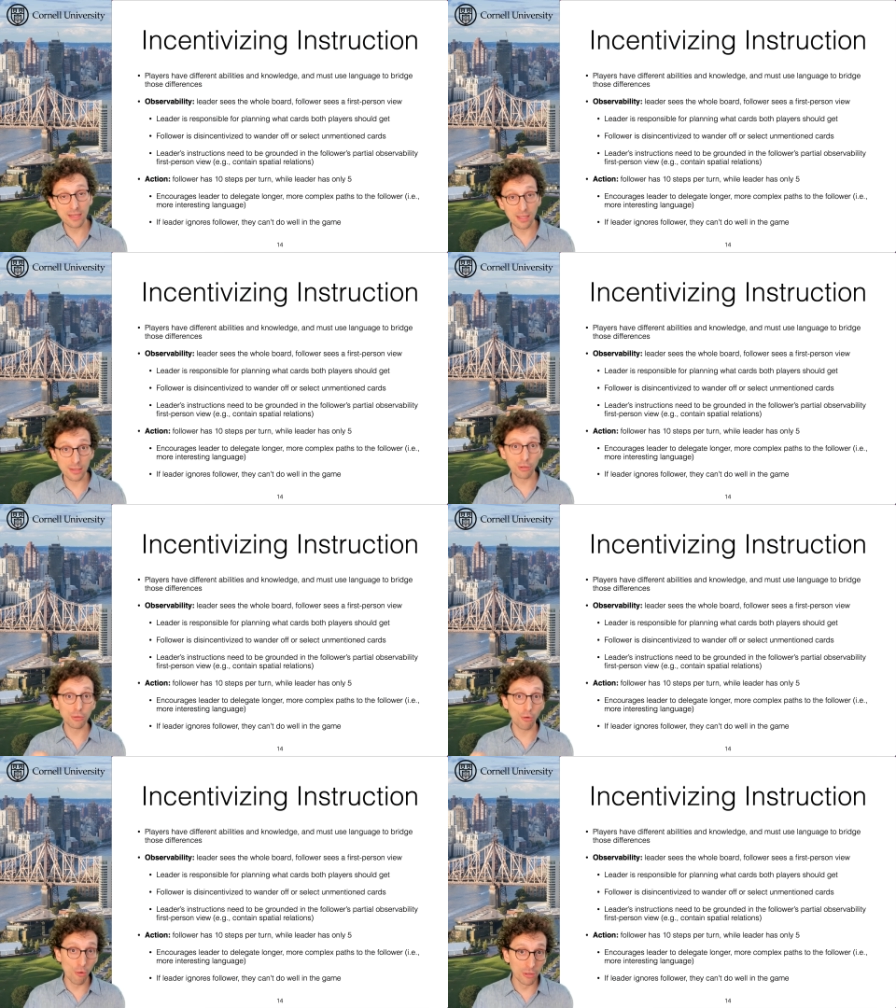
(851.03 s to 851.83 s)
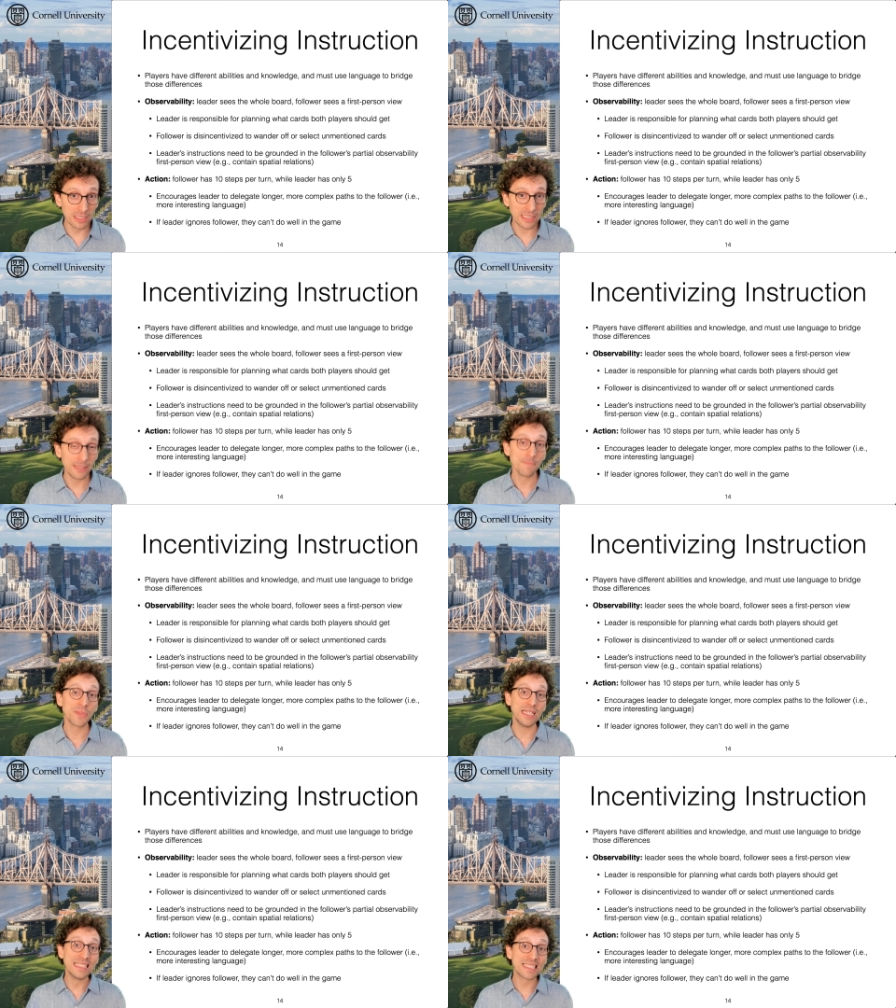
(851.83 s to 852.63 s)
not only
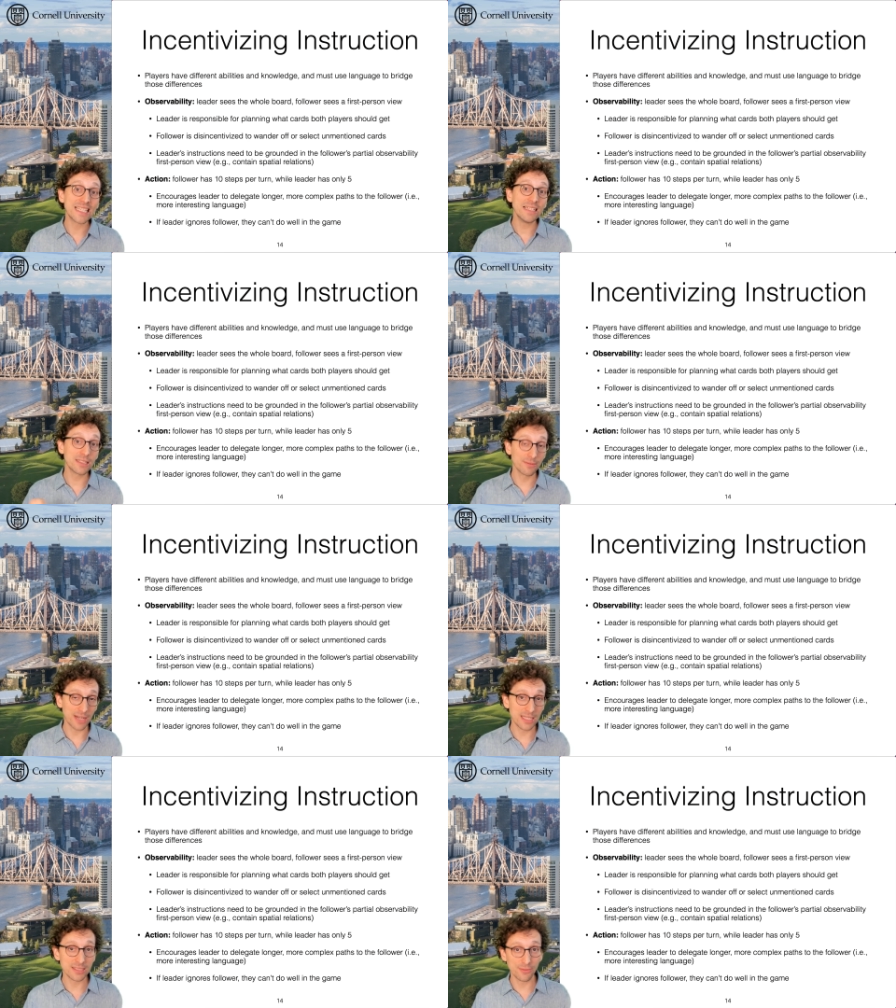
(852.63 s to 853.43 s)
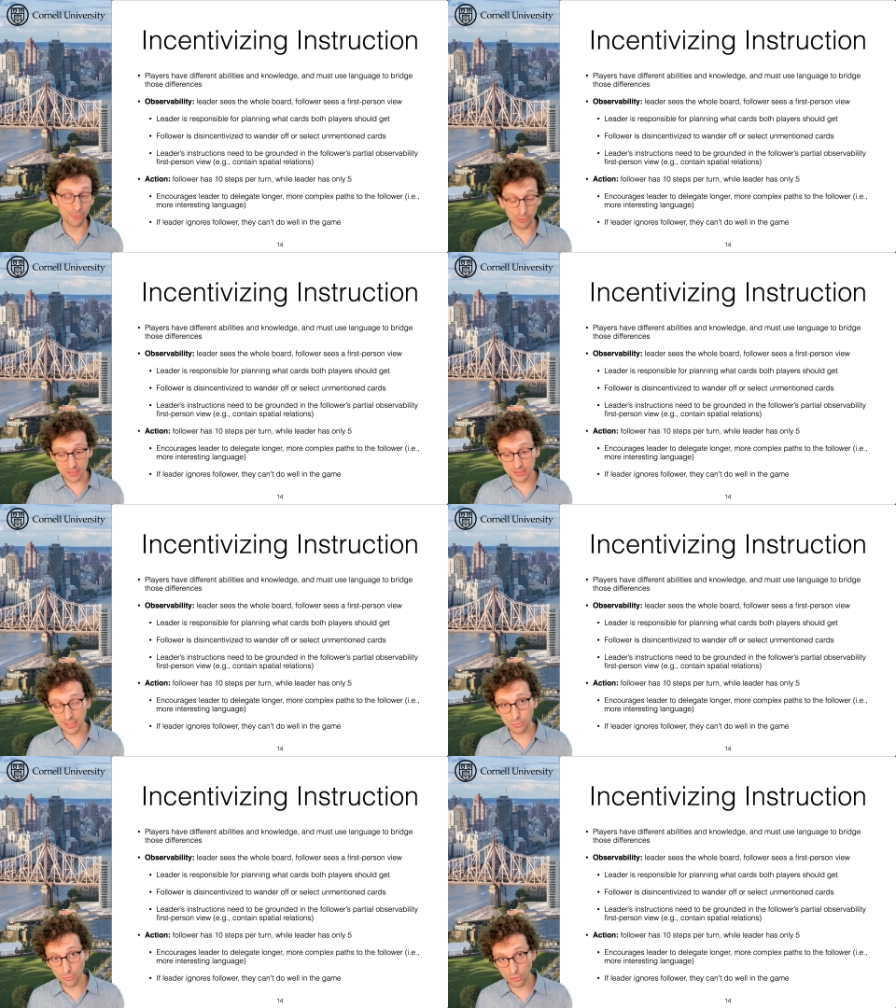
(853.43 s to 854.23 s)
incentivize and forces
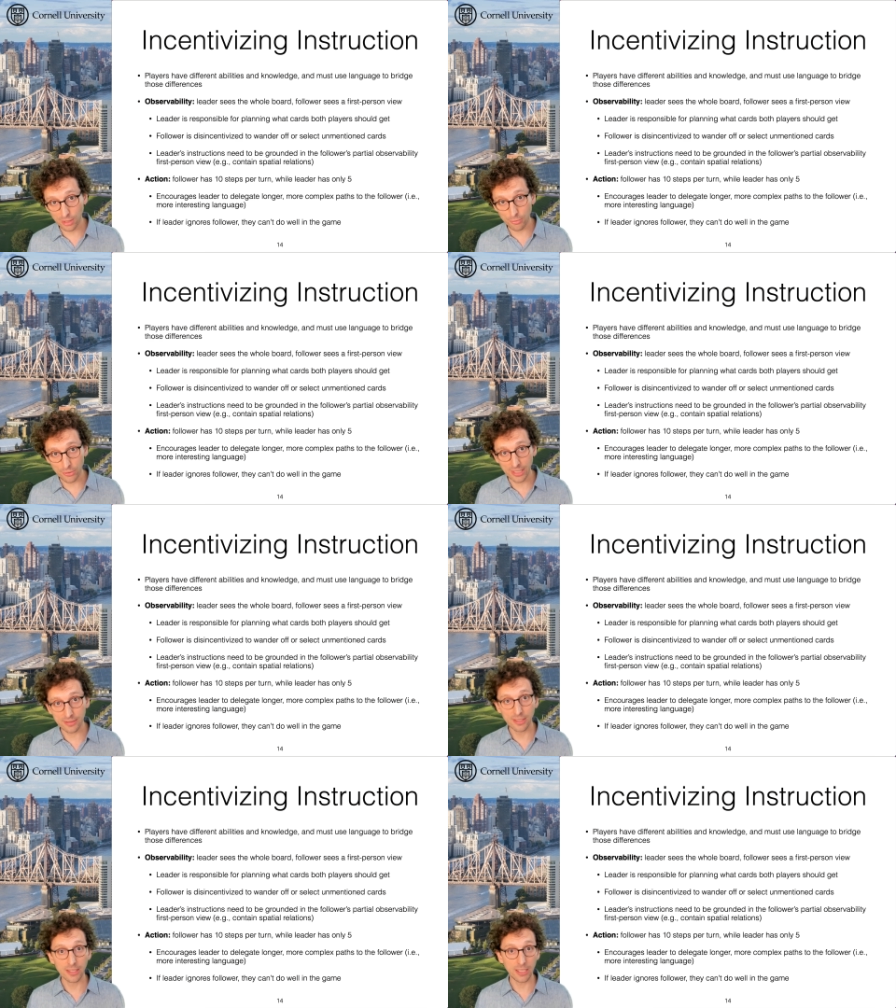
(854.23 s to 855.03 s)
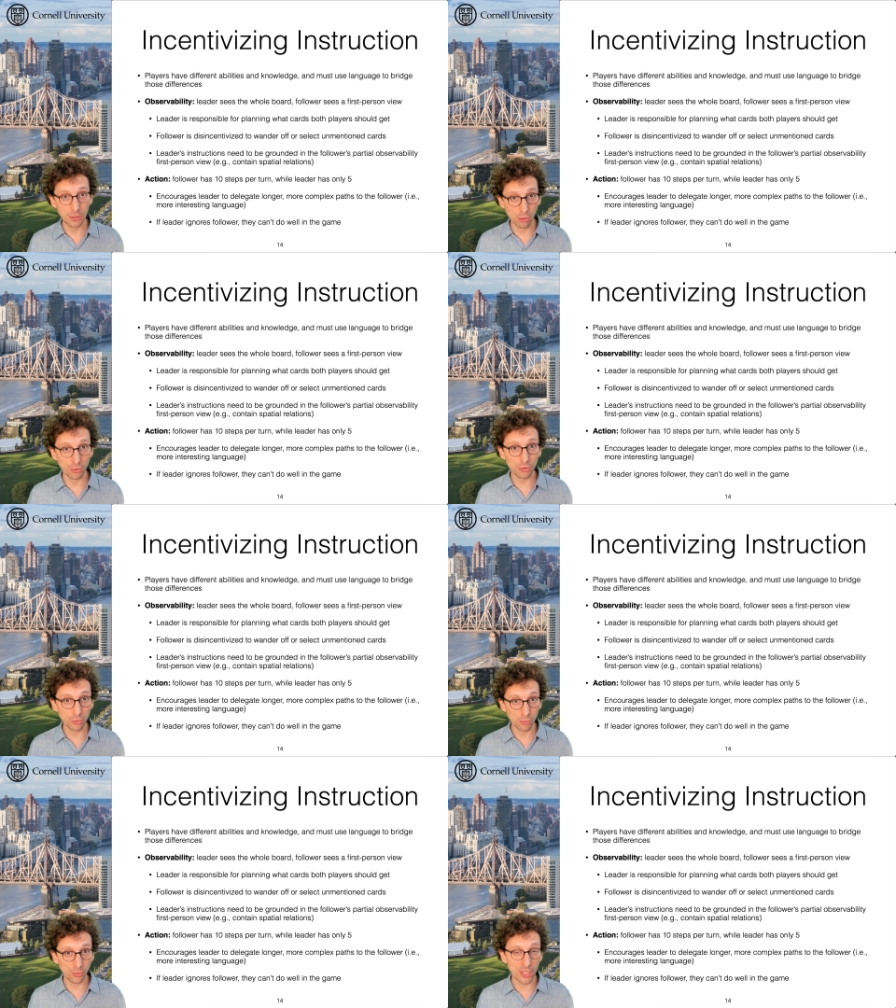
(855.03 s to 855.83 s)
them to collaborate in order
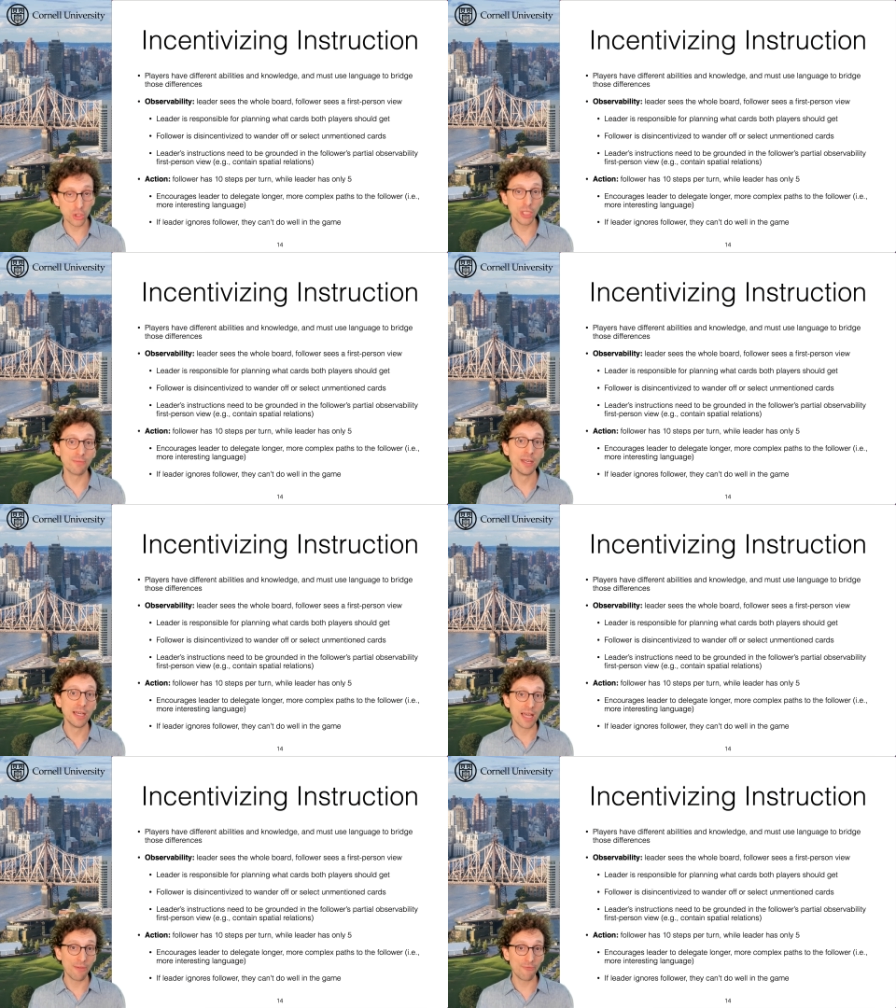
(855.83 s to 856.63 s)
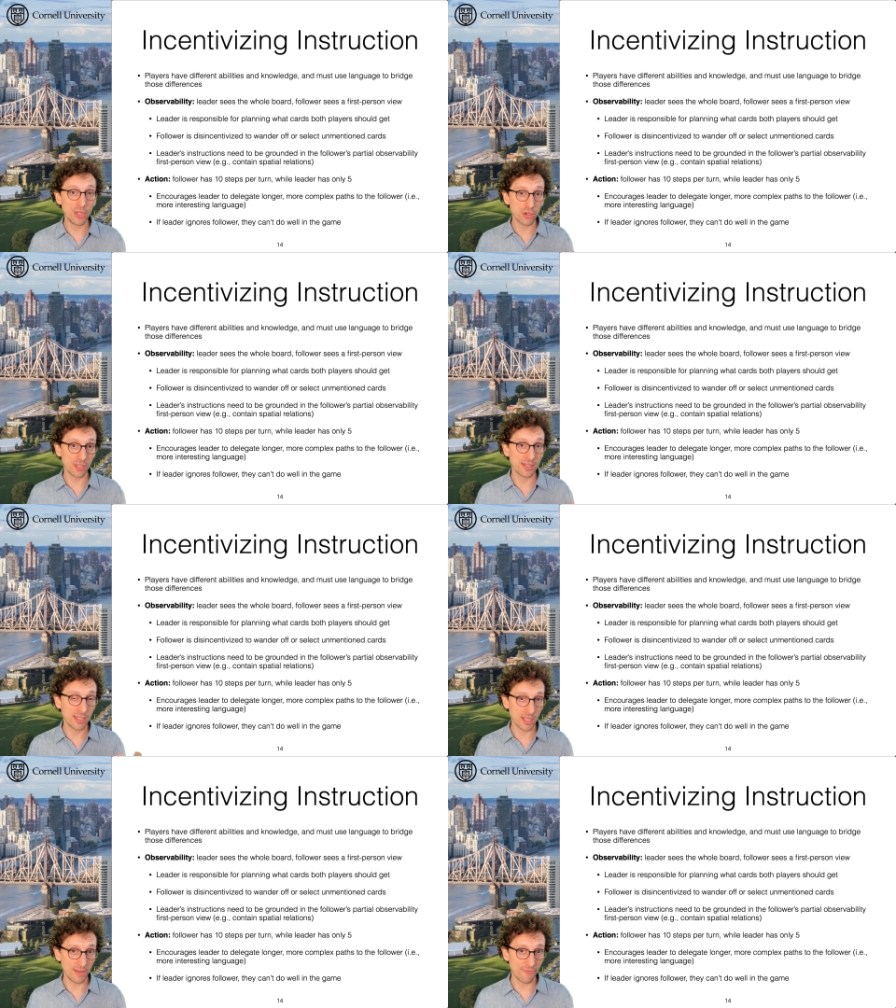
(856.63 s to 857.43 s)
to achieve efficient
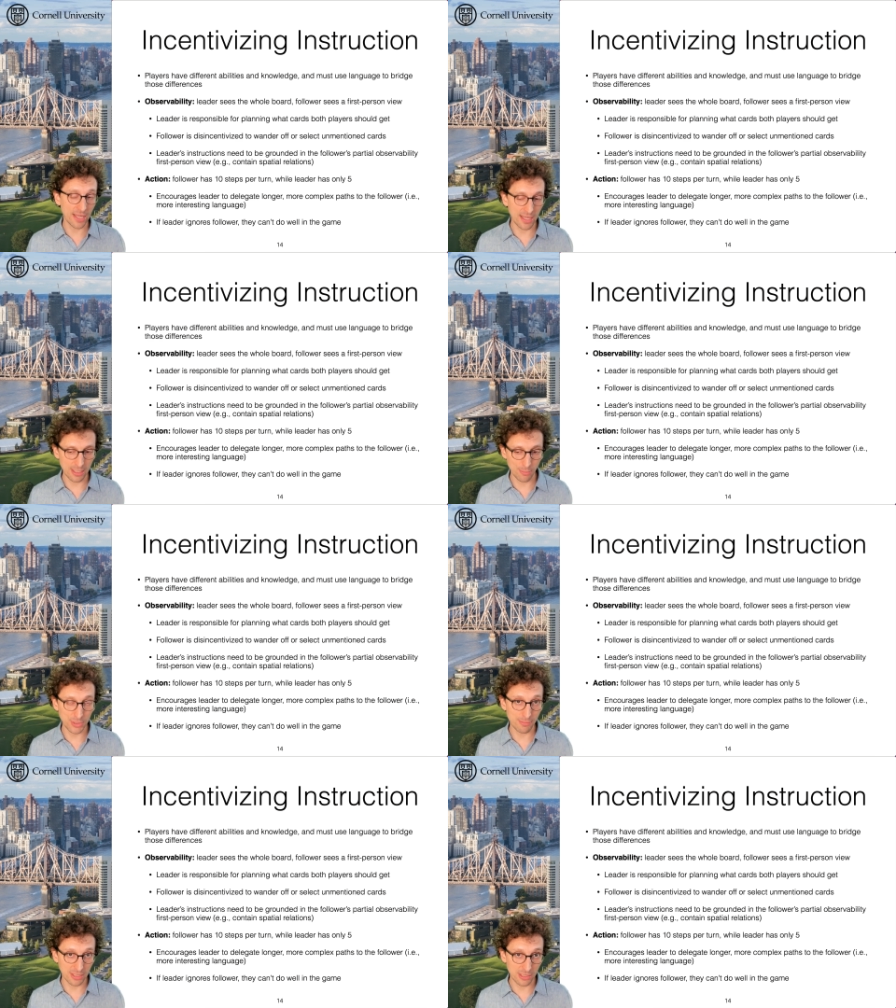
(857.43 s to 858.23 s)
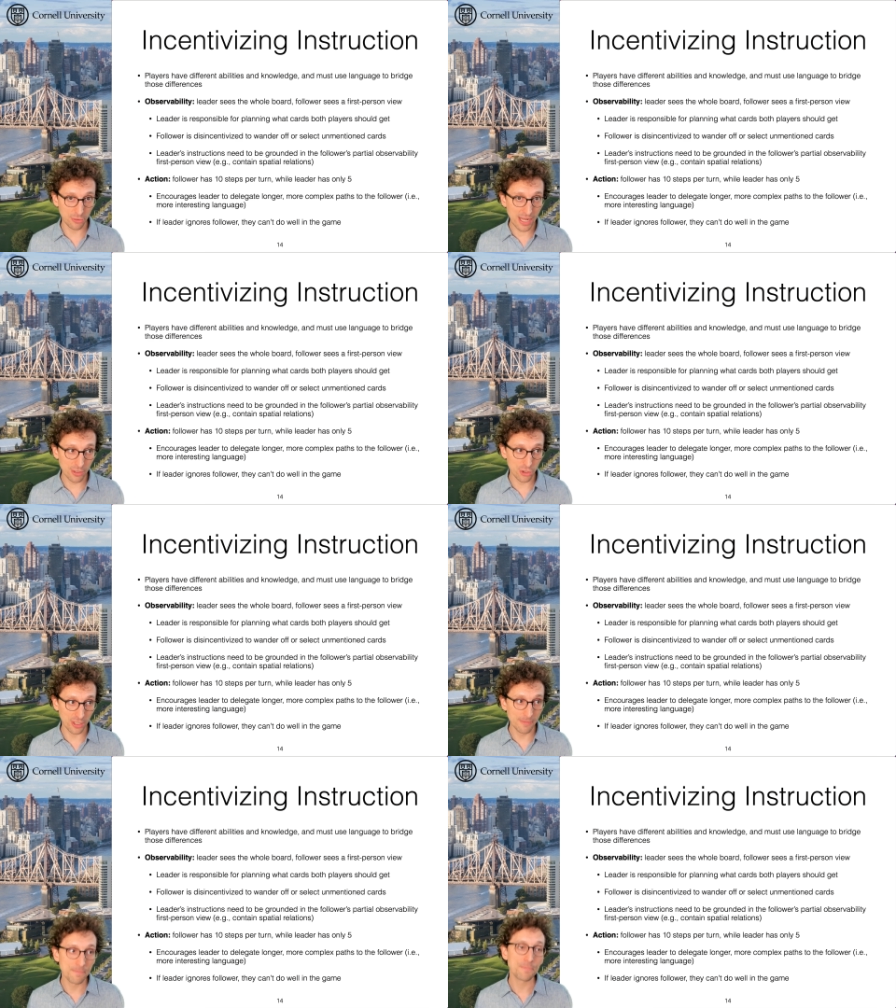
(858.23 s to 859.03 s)
and optimal
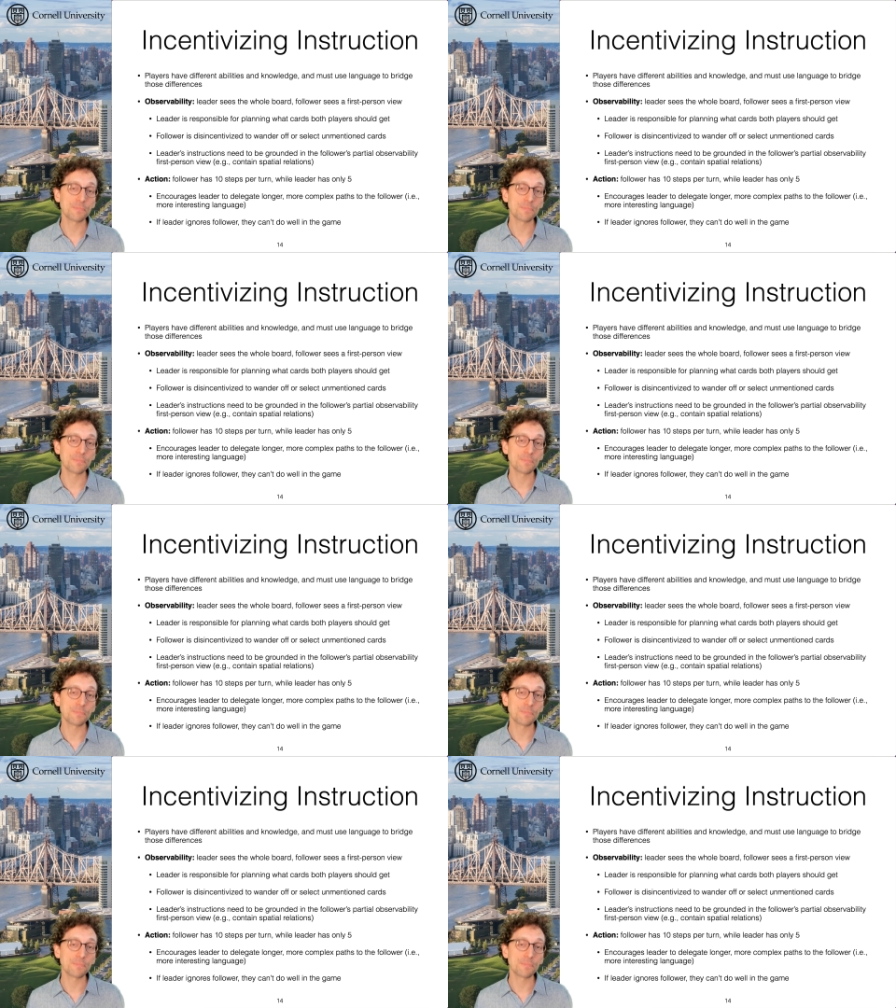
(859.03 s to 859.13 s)
interaction,